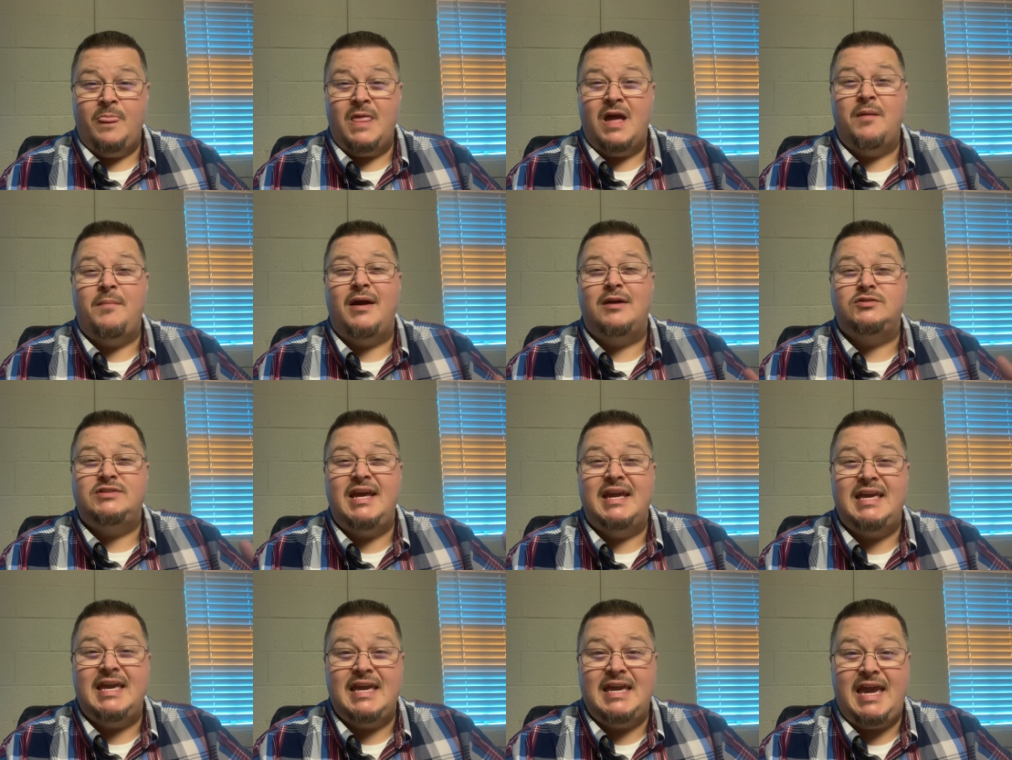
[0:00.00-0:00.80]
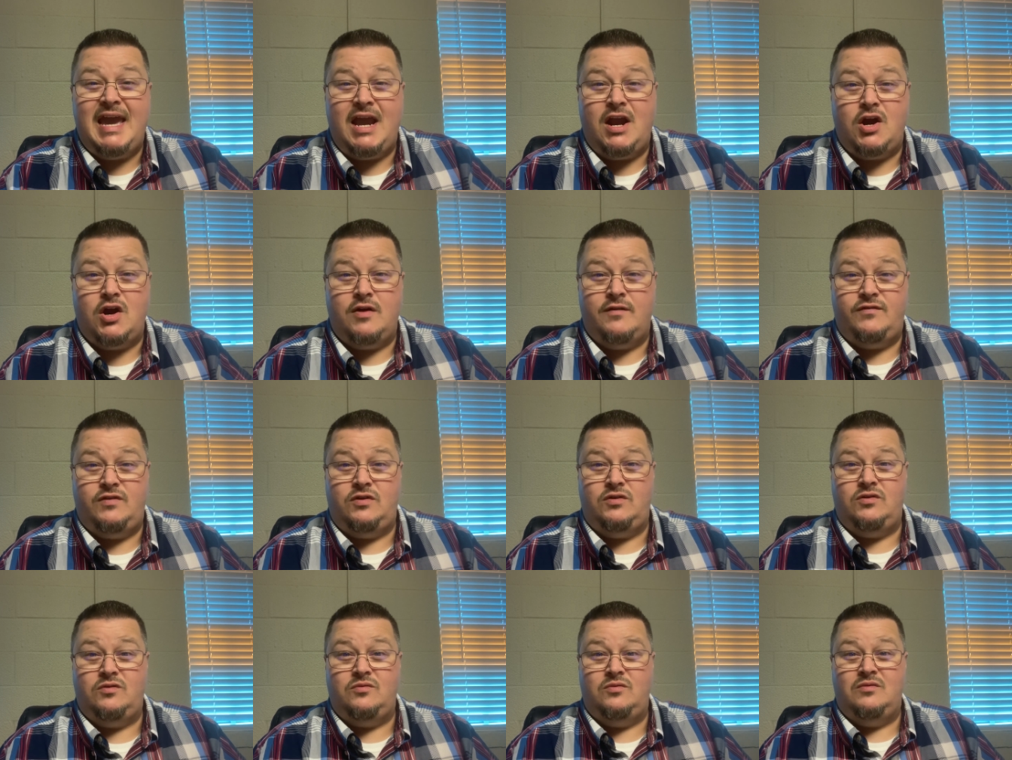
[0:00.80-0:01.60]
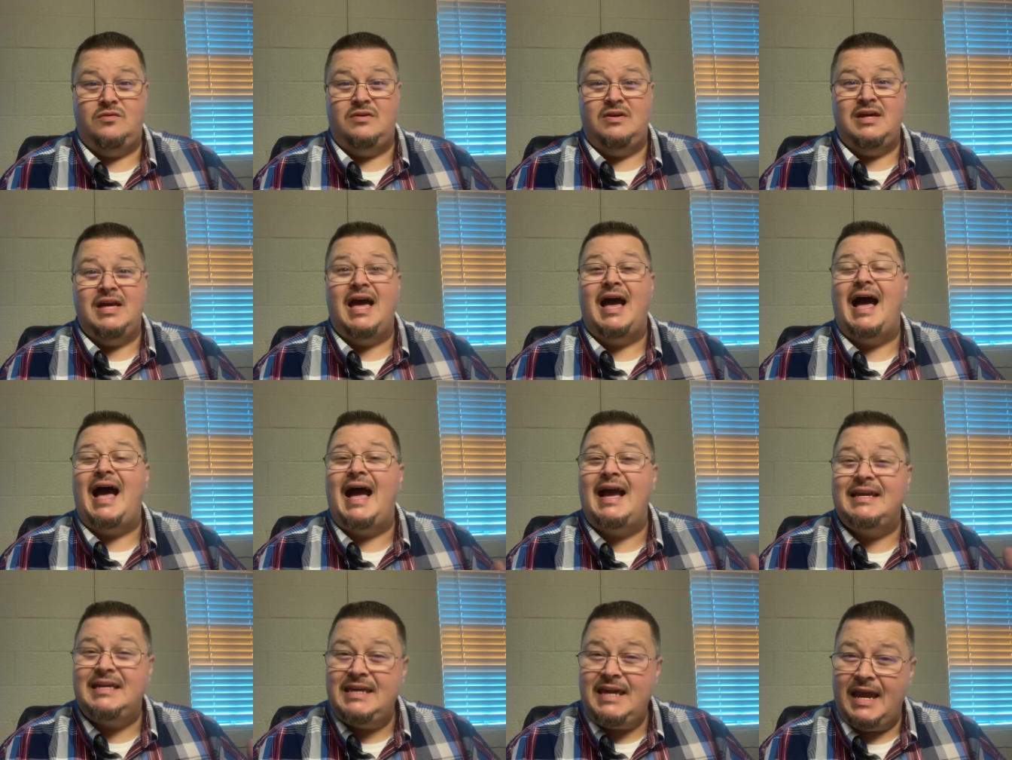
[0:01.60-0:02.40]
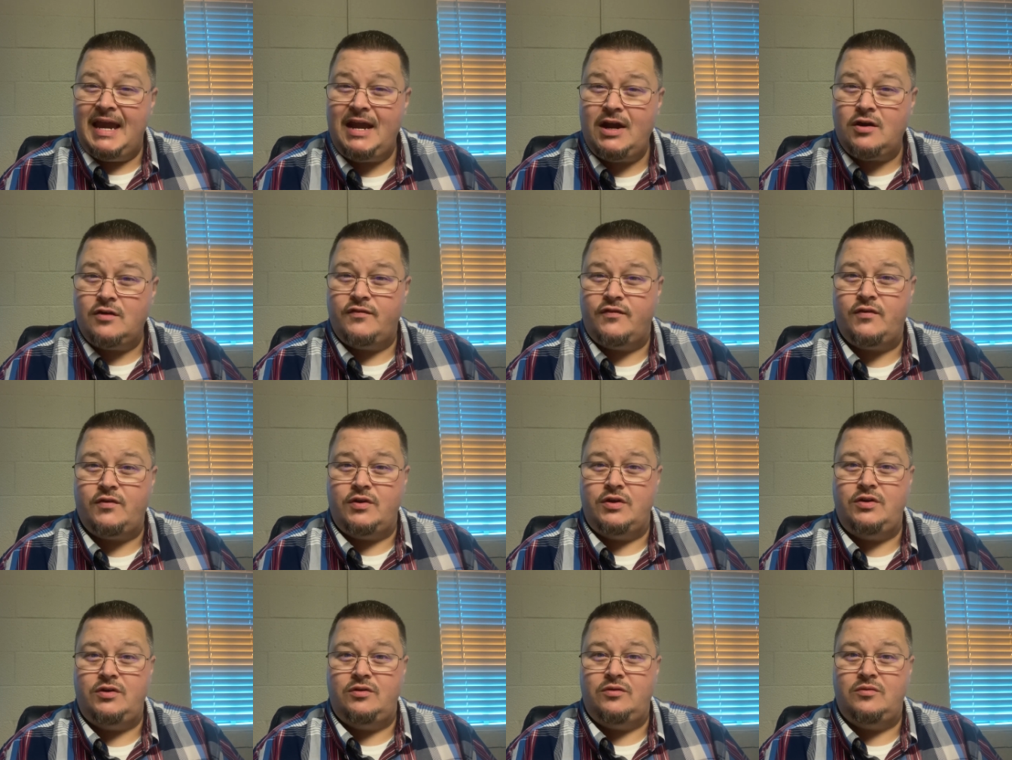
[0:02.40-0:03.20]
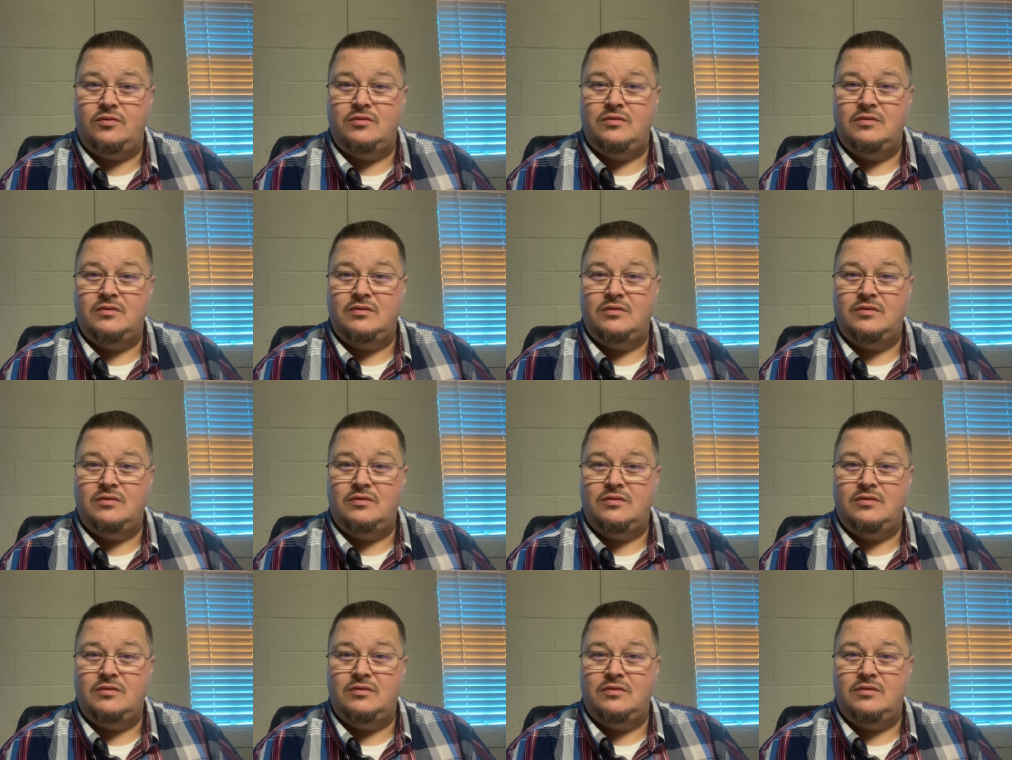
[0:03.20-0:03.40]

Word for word: about taking care of you. I care for you.